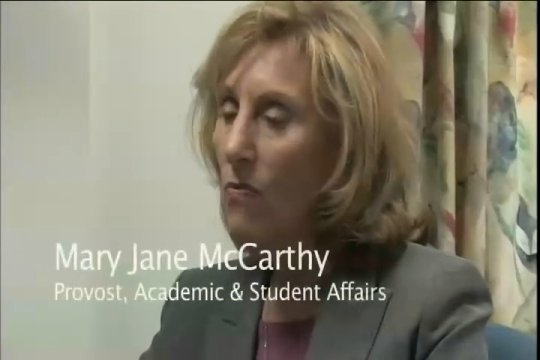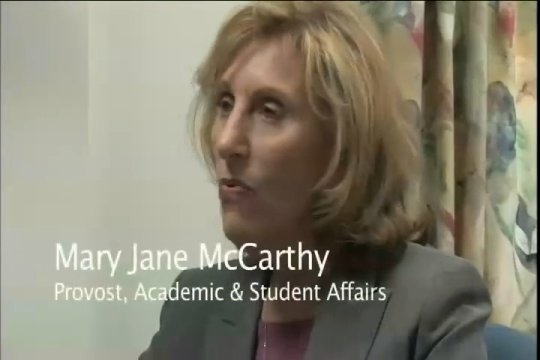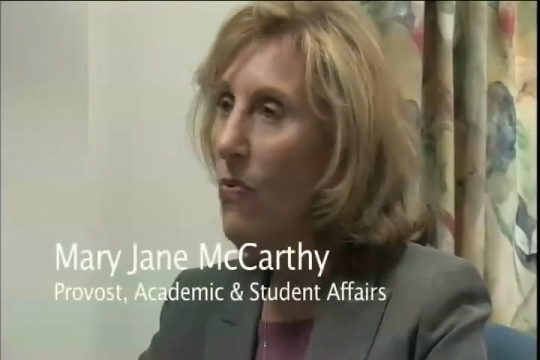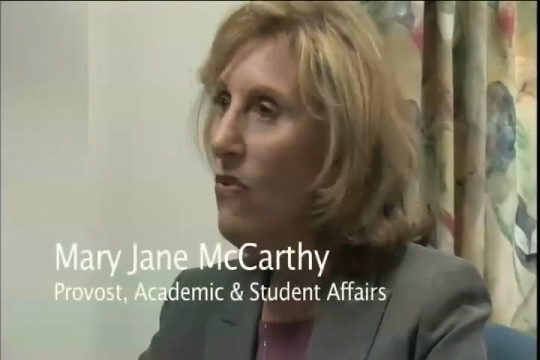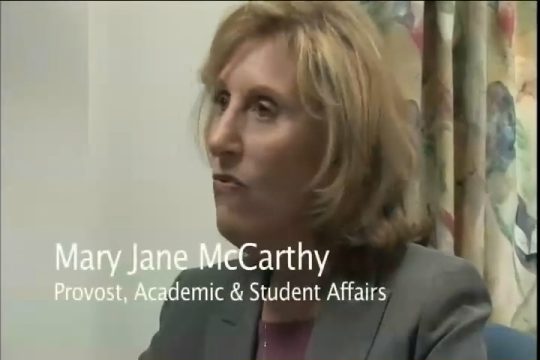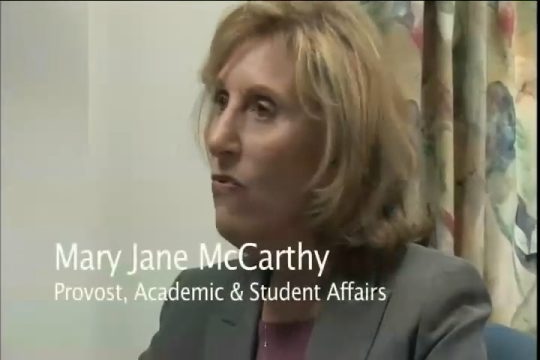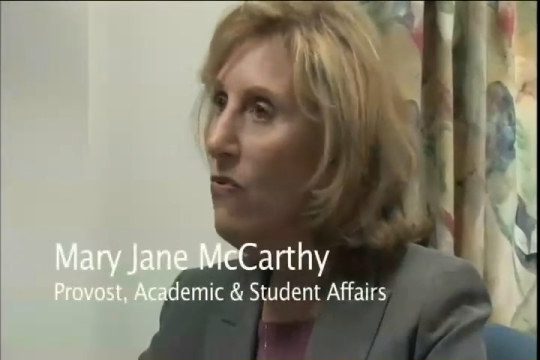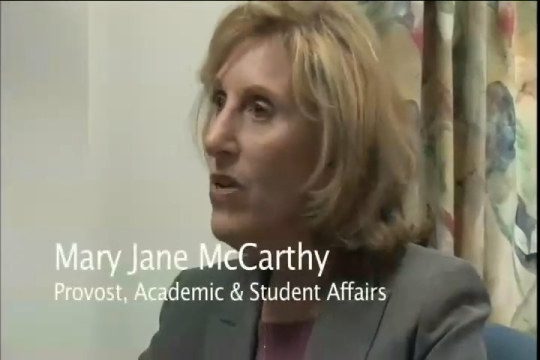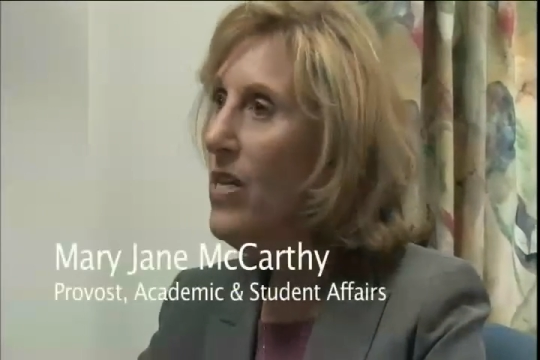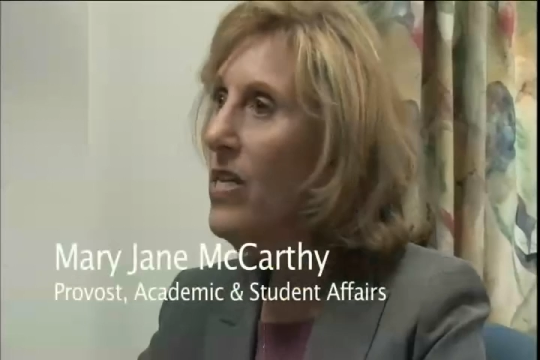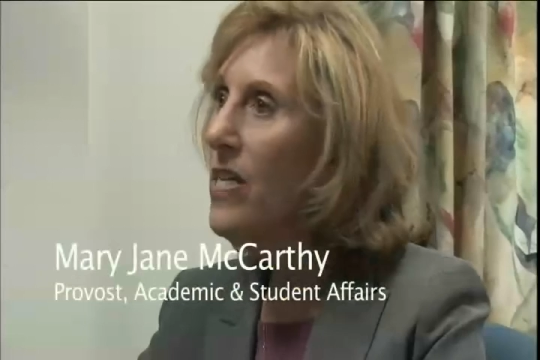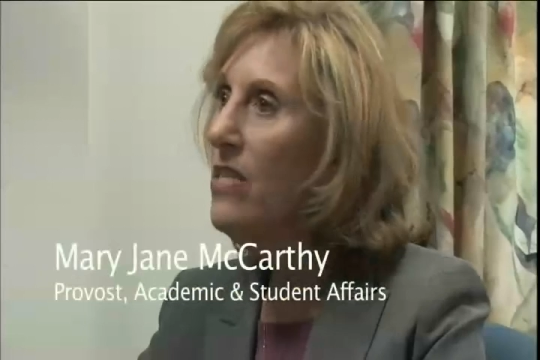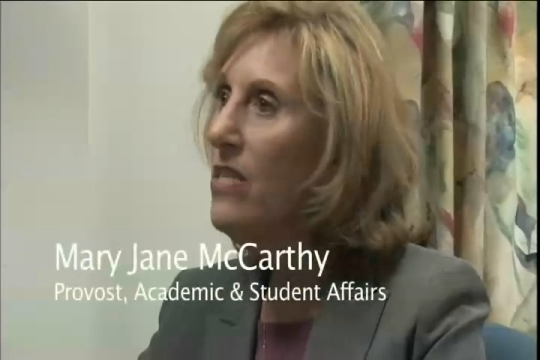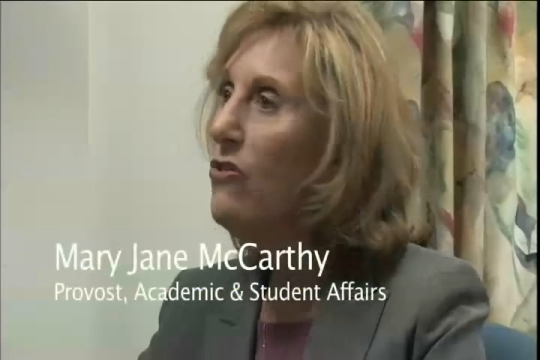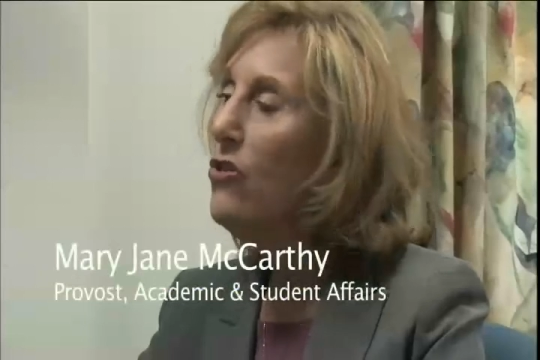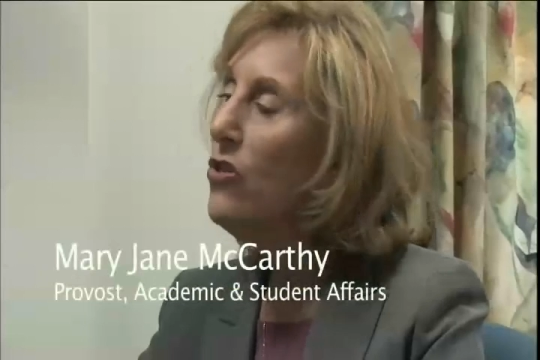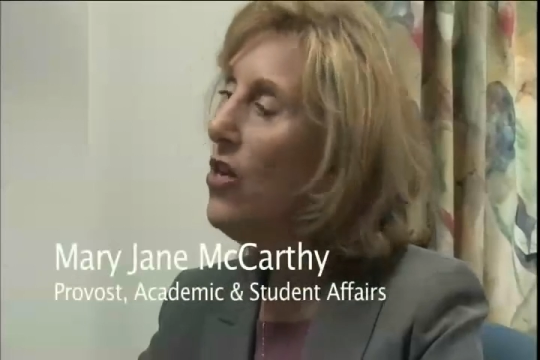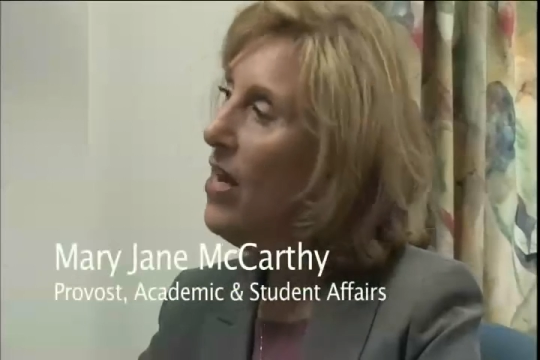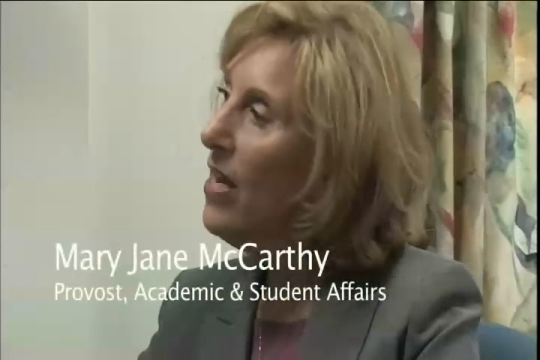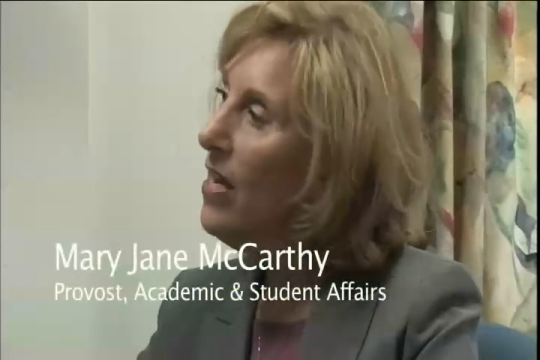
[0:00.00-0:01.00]
We've really
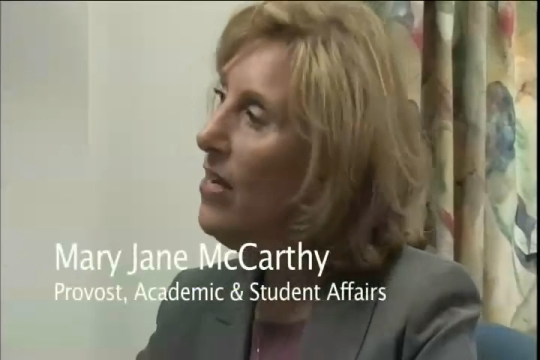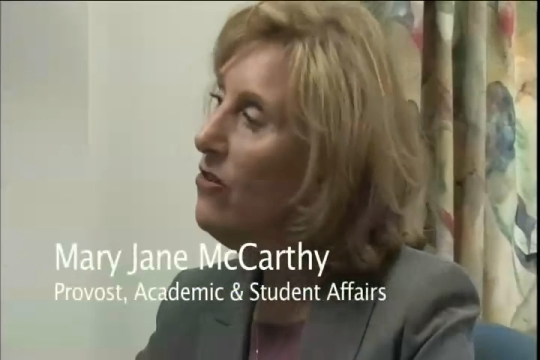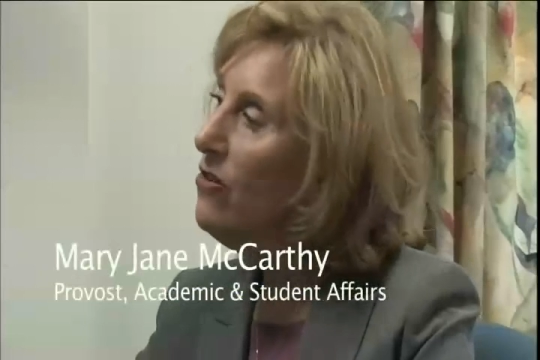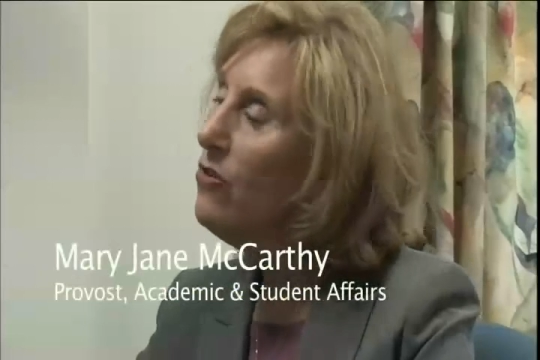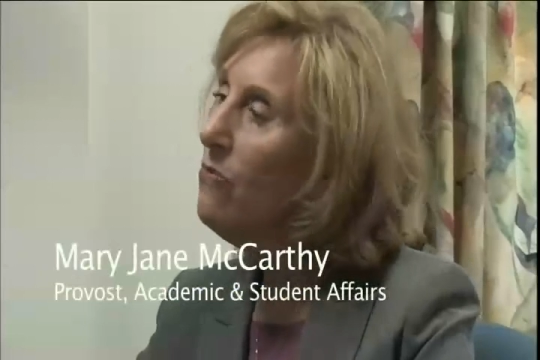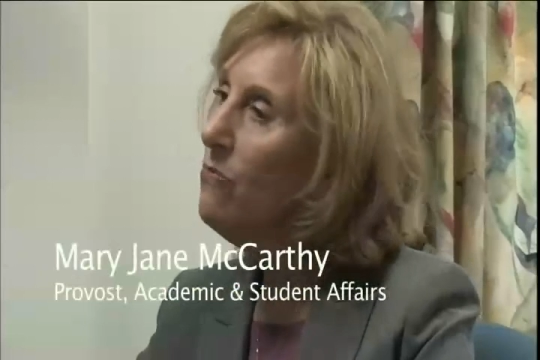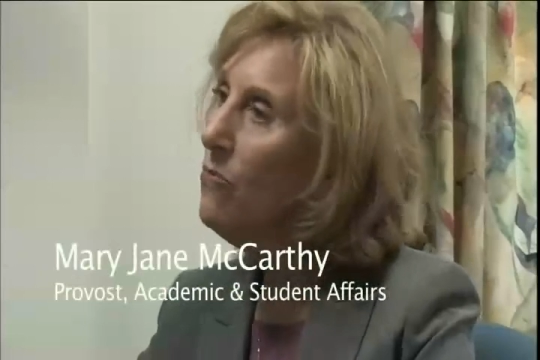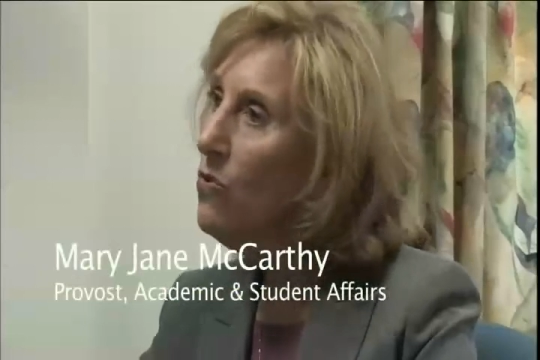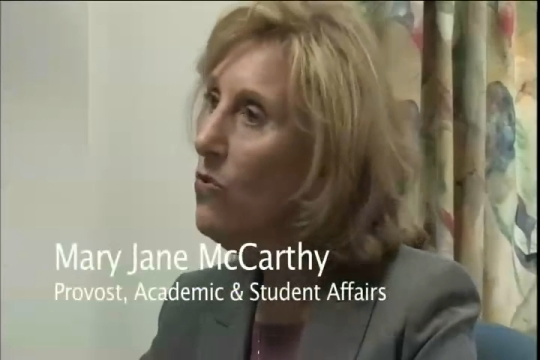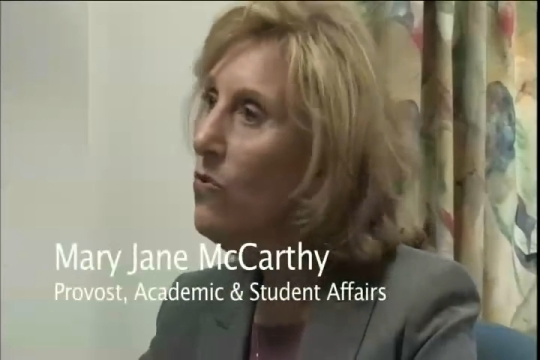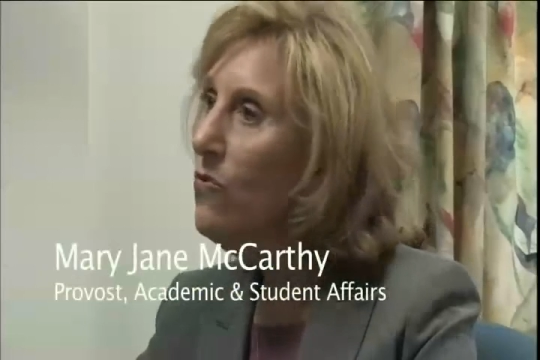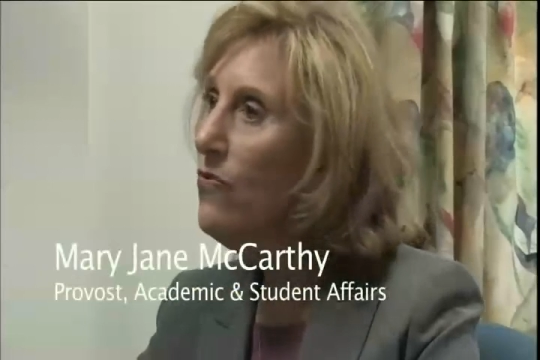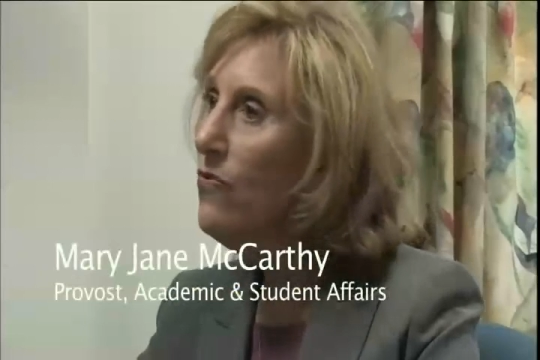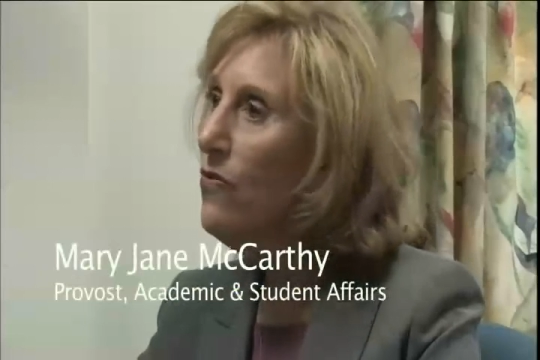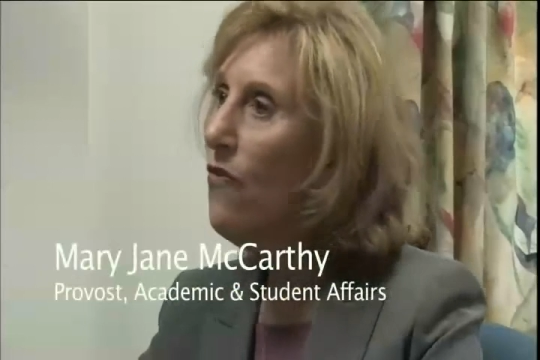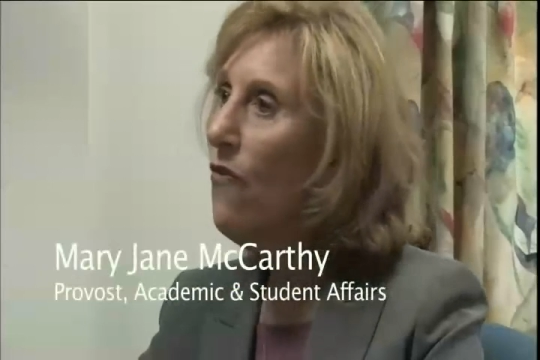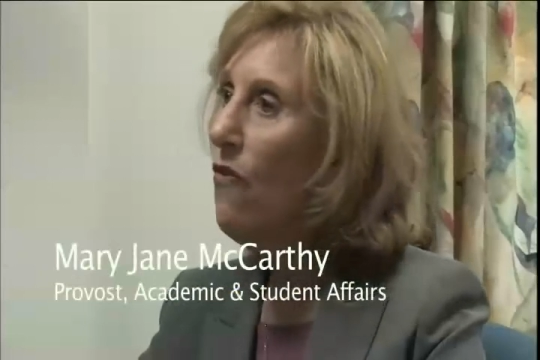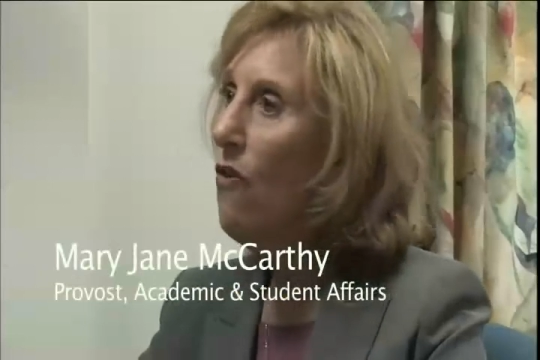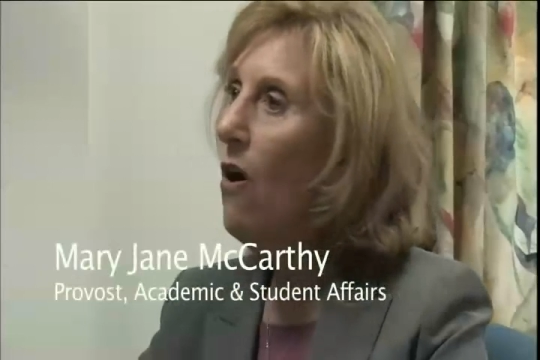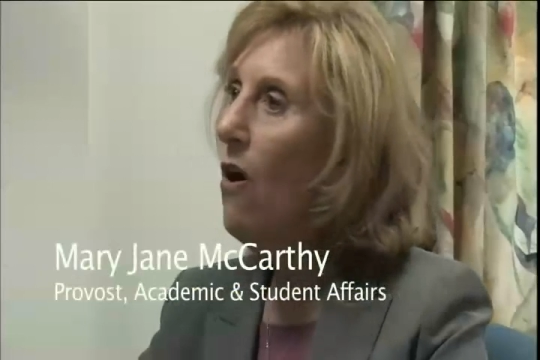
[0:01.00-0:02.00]
moved
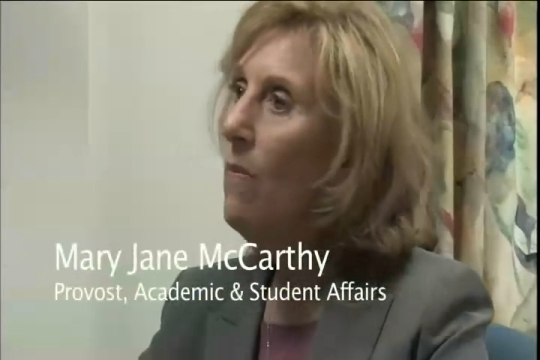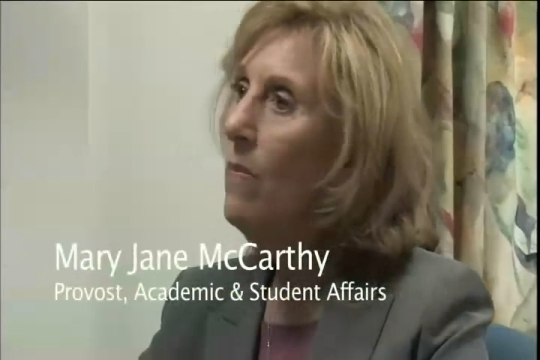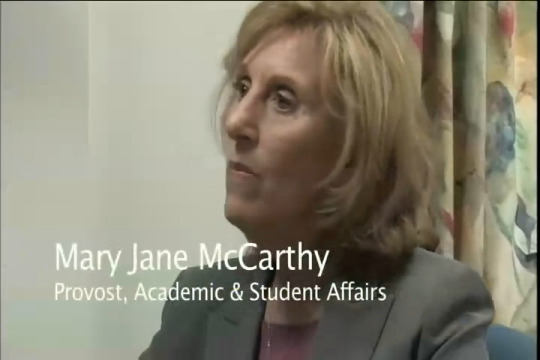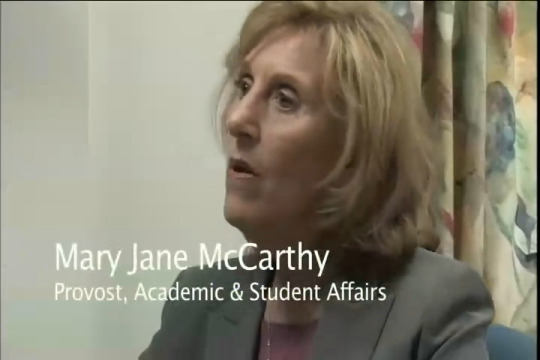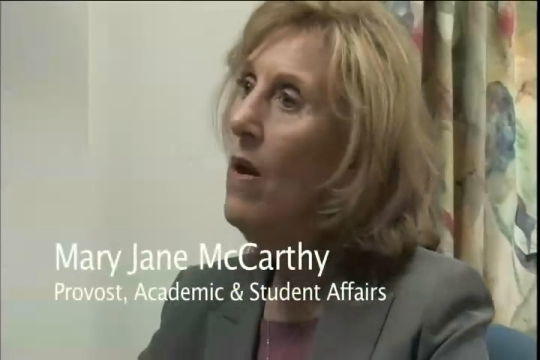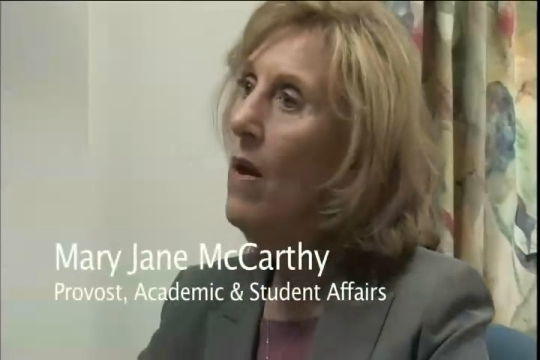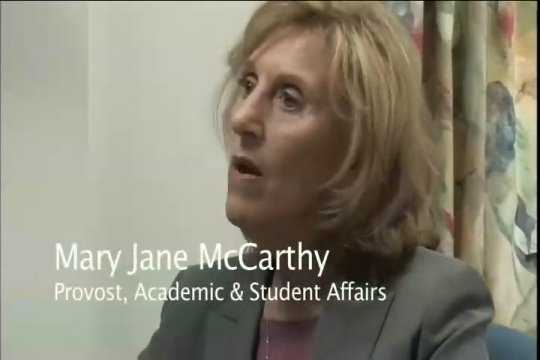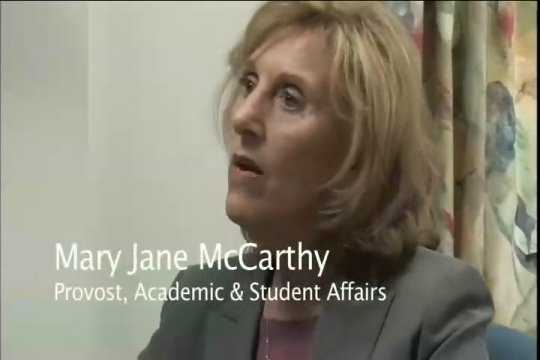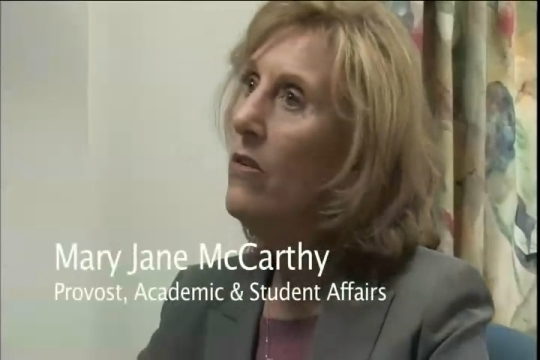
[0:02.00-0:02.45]
from